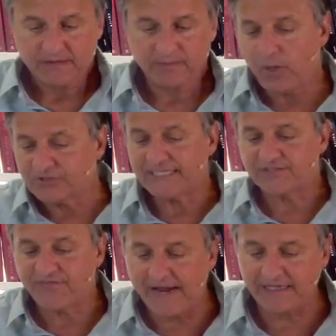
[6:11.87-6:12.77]
And Paul
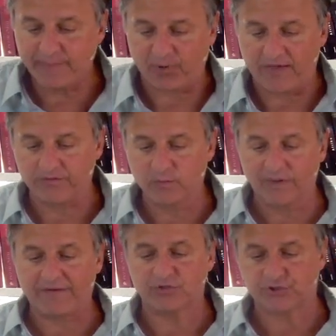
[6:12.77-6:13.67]
says, finally, brethren,
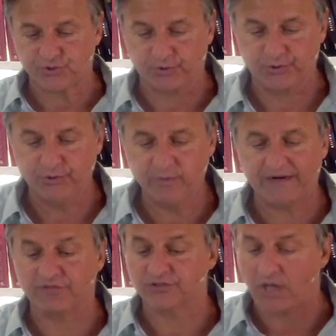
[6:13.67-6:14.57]
whatever's true,
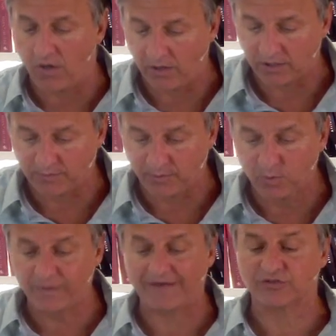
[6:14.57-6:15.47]
whatever's
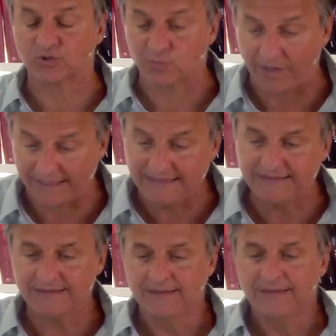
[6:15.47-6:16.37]
honorable, whatever's right,